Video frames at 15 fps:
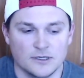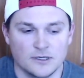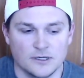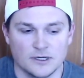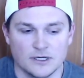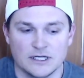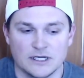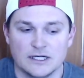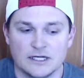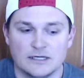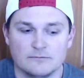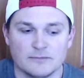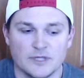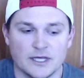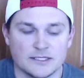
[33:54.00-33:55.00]

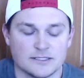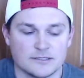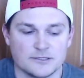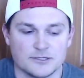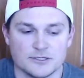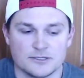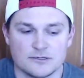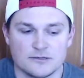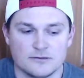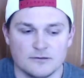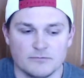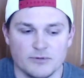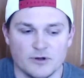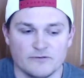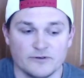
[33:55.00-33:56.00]
That's just
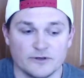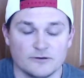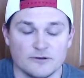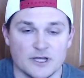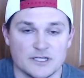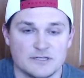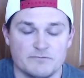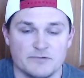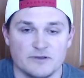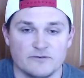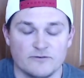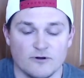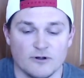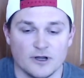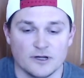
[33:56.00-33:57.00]
the perfect recipe
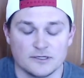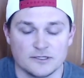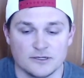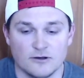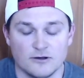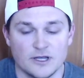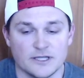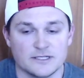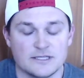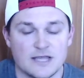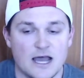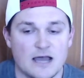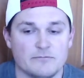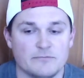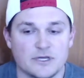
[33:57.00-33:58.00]
for it. So it's
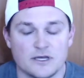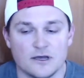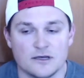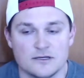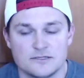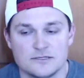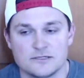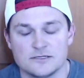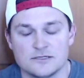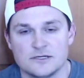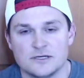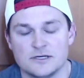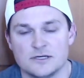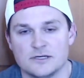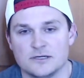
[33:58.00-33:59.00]
not because
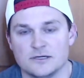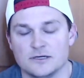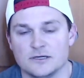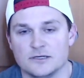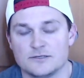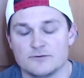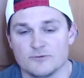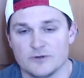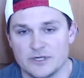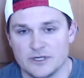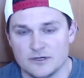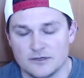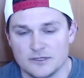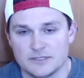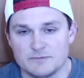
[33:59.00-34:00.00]
it's
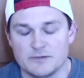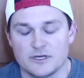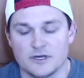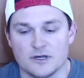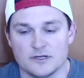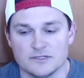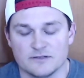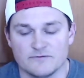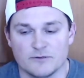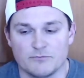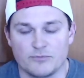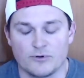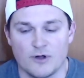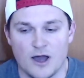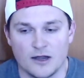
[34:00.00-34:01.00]
real, it's because of the
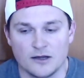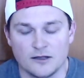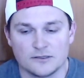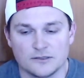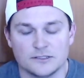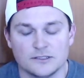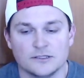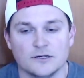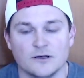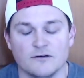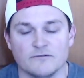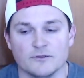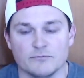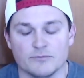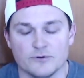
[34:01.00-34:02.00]
product,
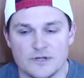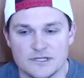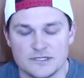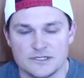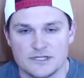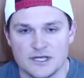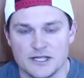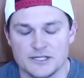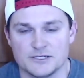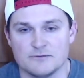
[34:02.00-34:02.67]
of the presentation,